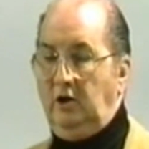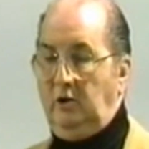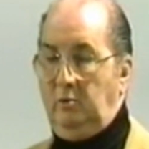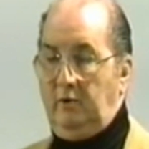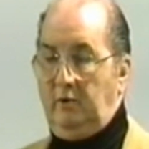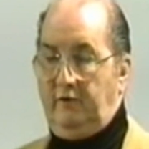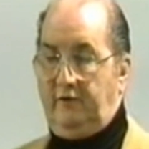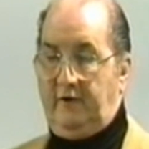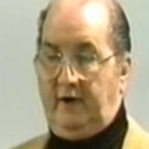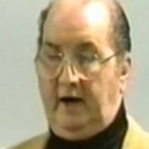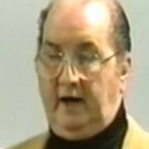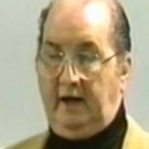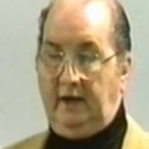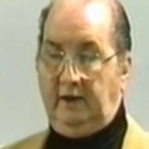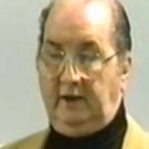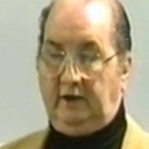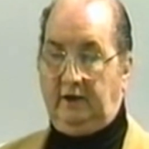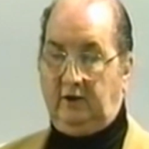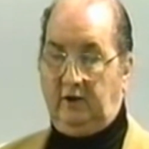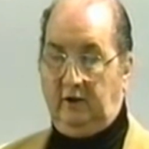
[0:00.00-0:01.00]
you will
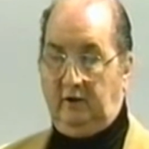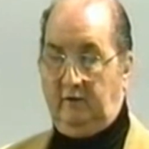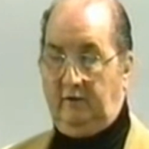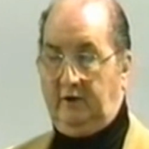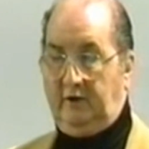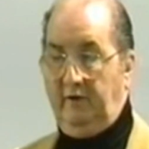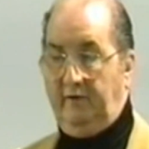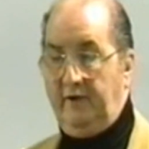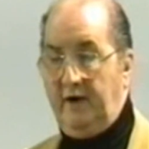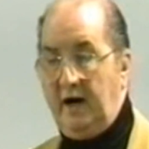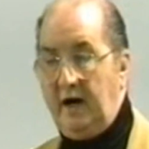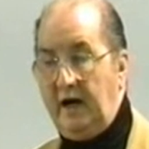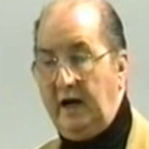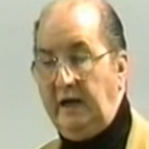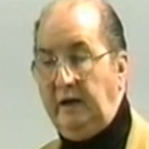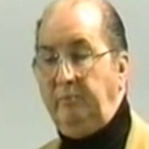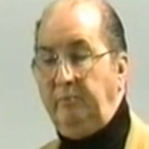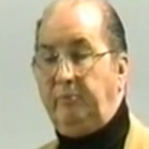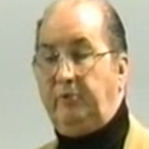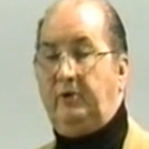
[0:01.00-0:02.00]
find that the
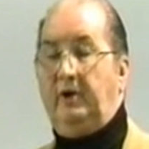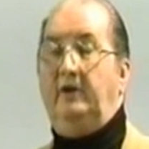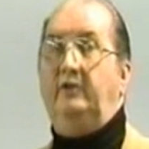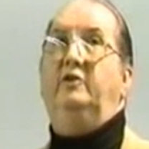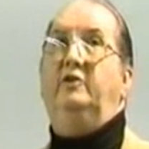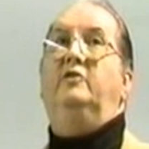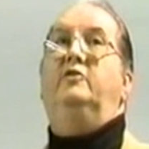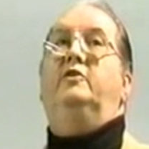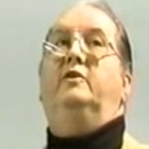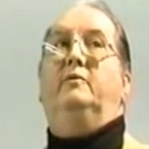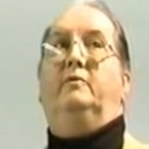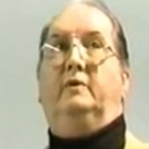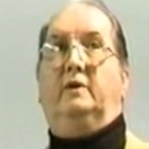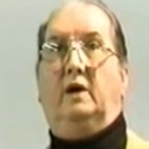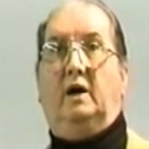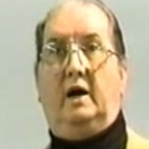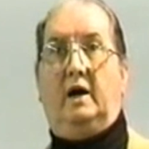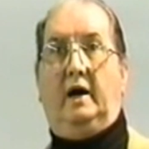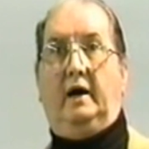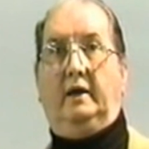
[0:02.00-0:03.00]
divine presence of
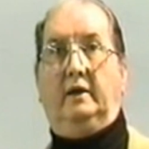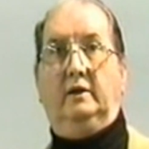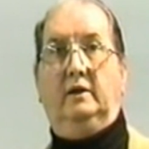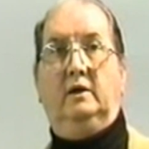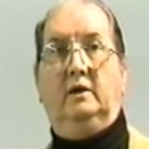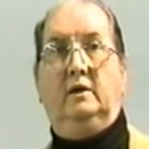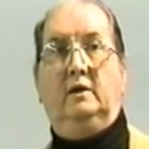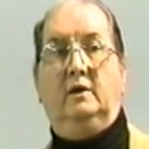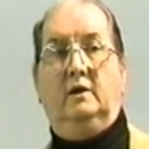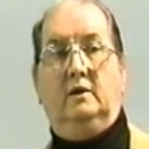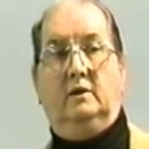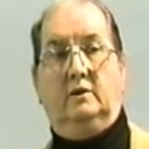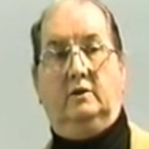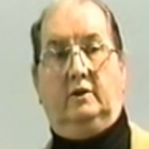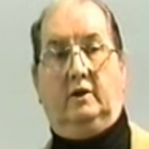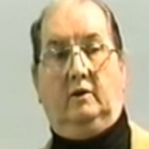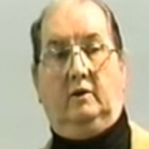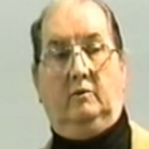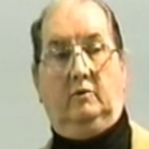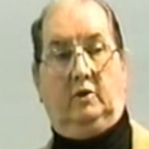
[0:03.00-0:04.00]
God,
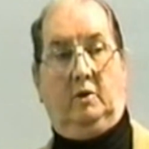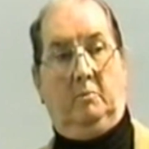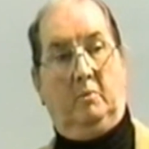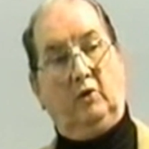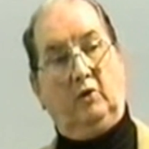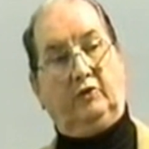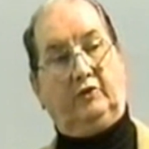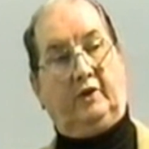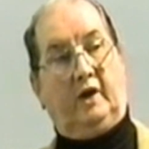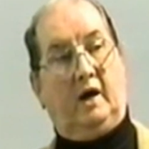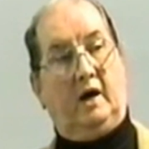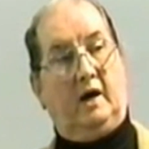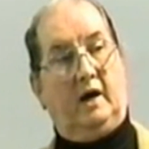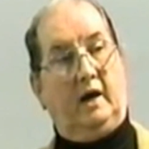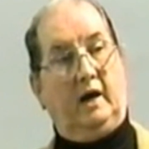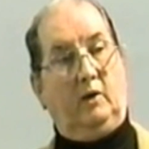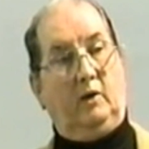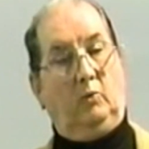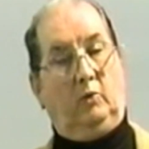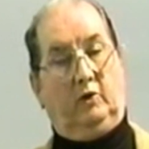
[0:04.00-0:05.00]
the Most
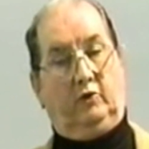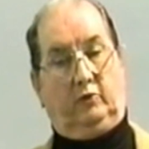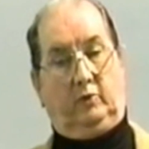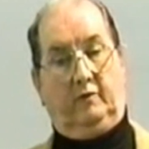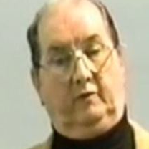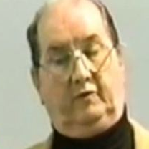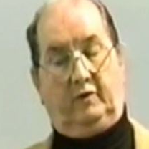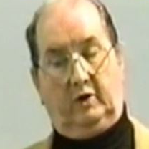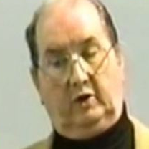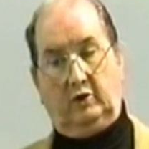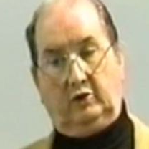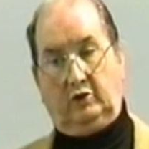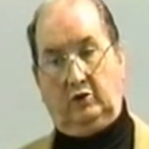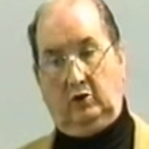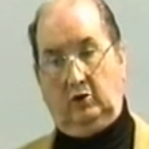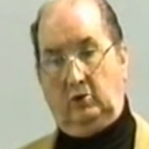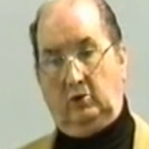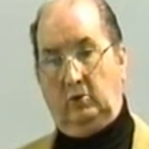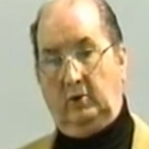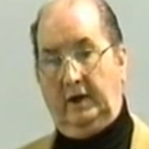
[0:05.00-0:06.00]
High, was referred
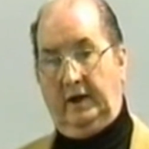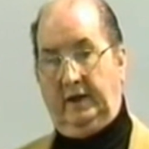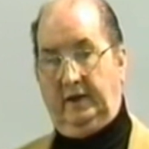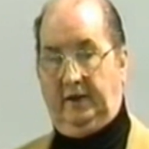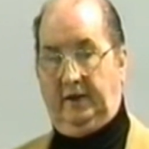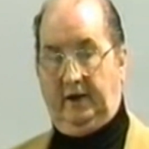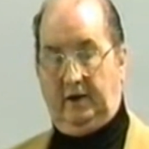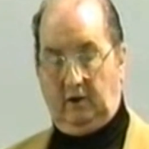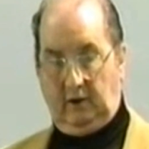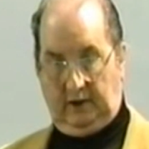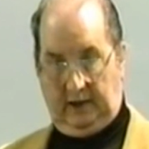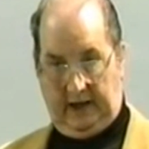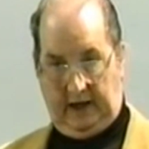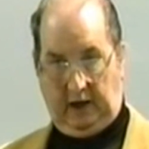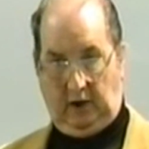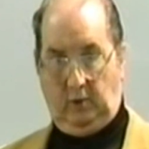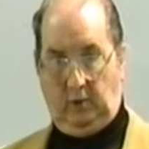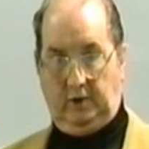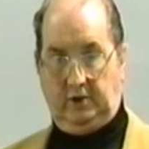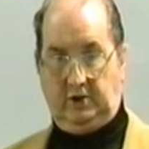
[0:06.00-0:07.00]
to in their
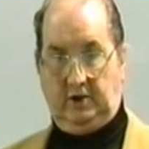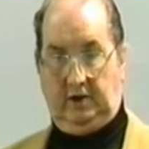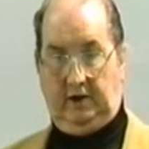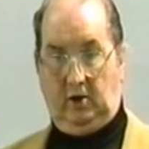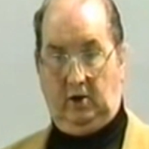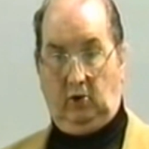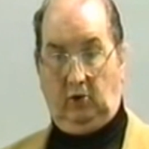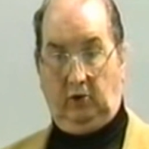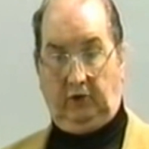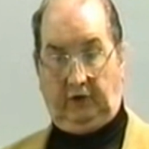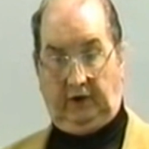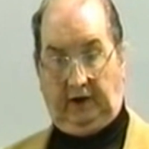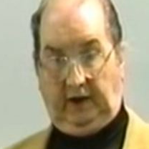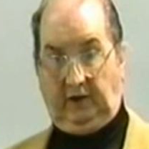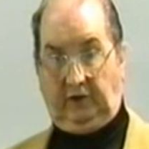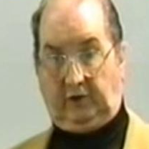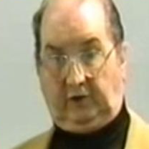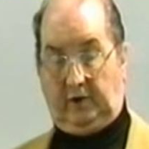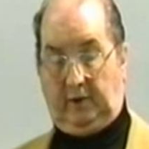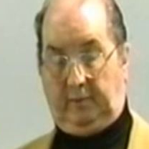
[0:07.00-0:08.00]
language, in the old
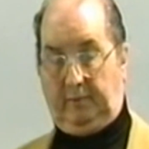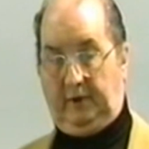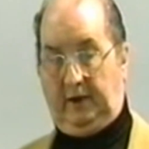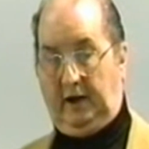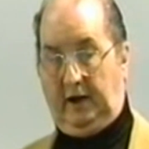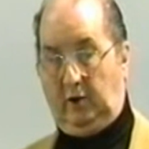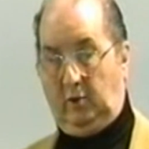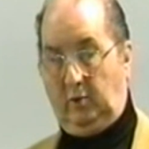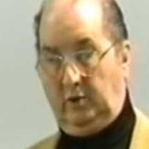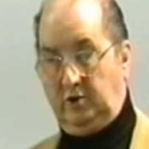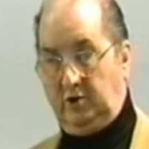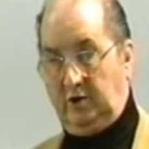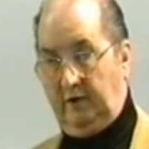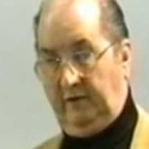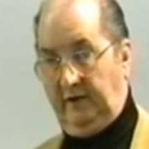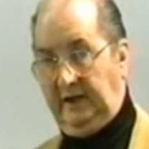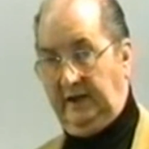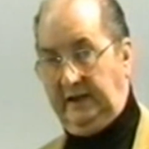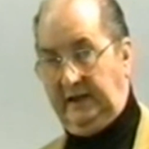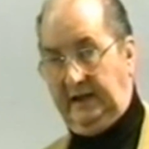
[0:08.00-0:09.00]
Sanskrit language
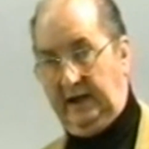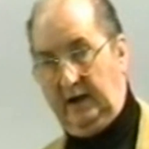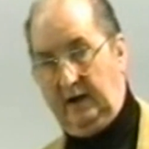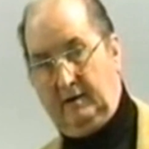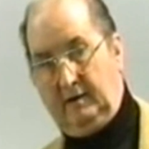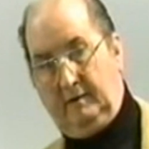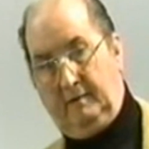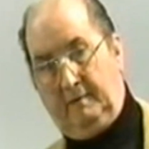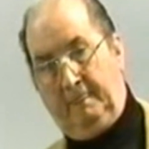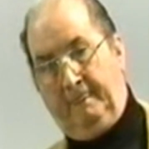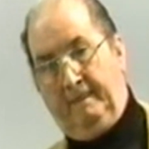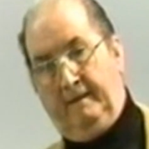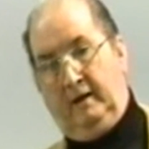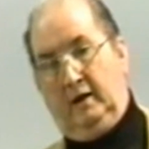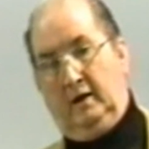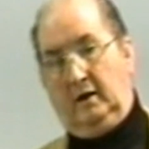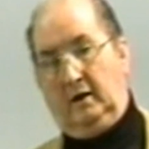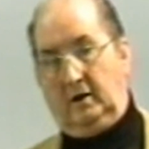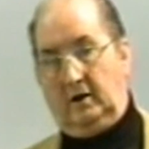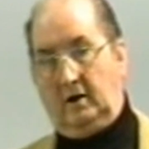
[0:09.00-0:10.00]
of India.
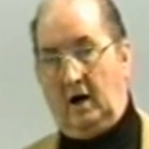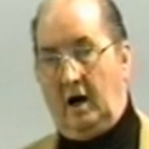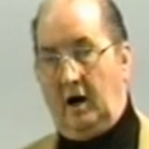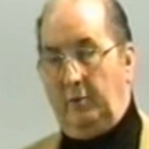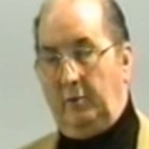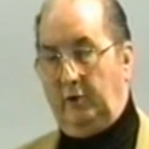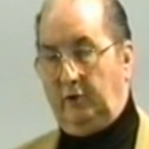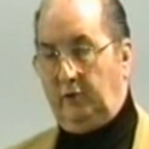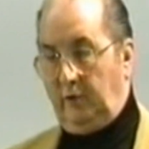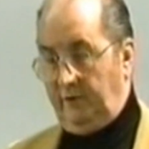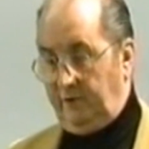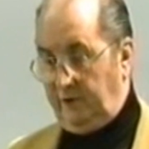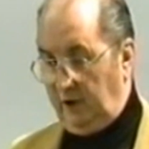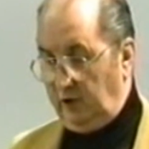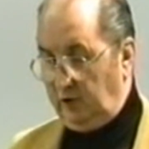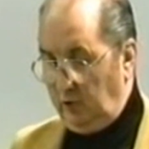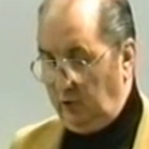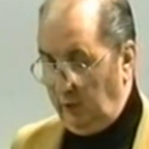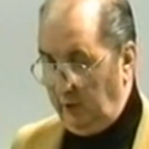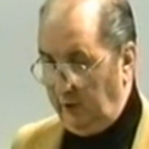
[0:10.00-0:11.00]
God was
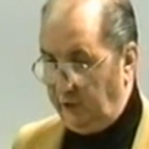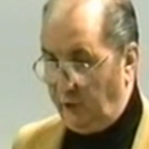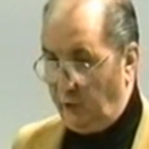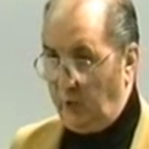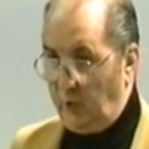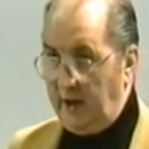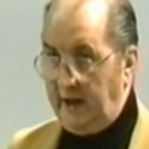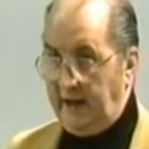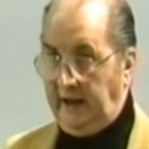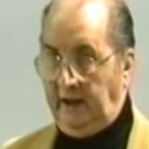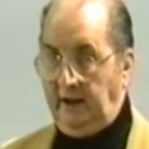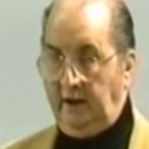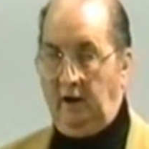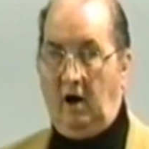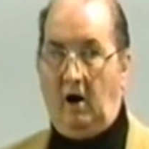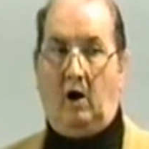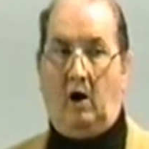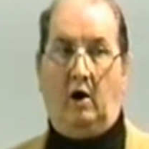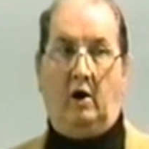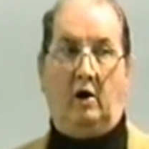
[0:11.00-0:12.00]
referred to as rain,
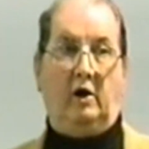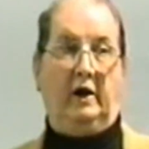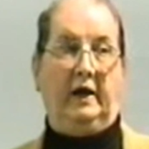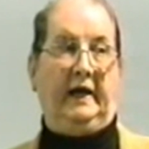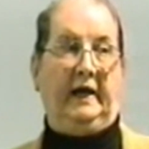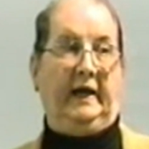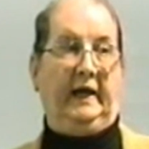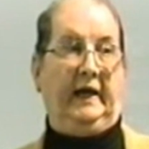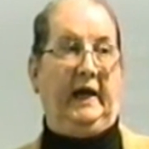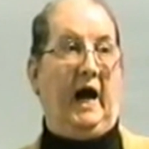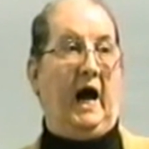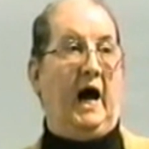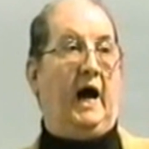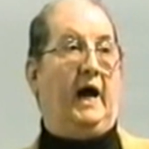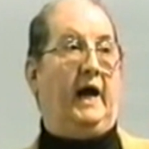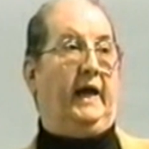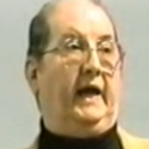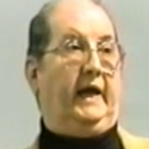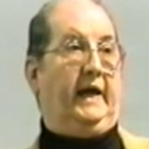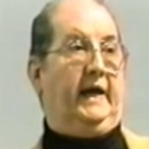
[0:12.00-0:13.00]

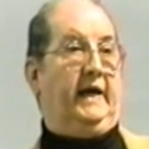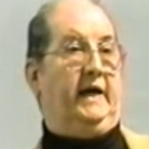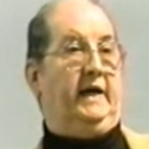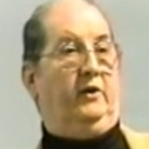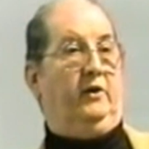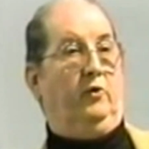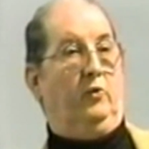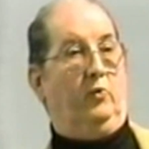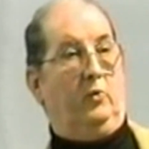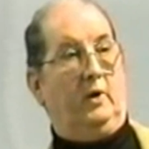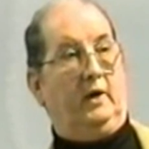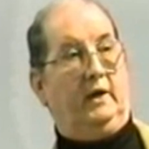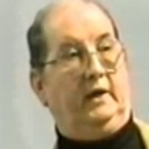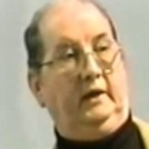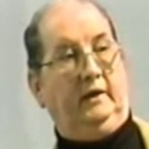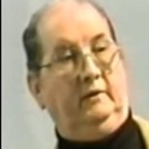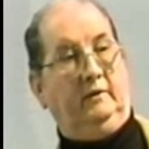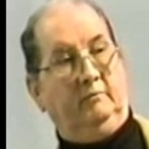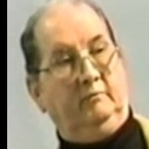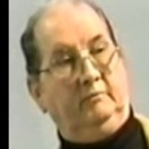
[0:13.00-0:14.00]
R-A-I-N,
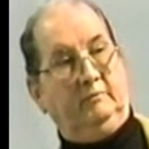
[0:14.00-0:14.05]
rain.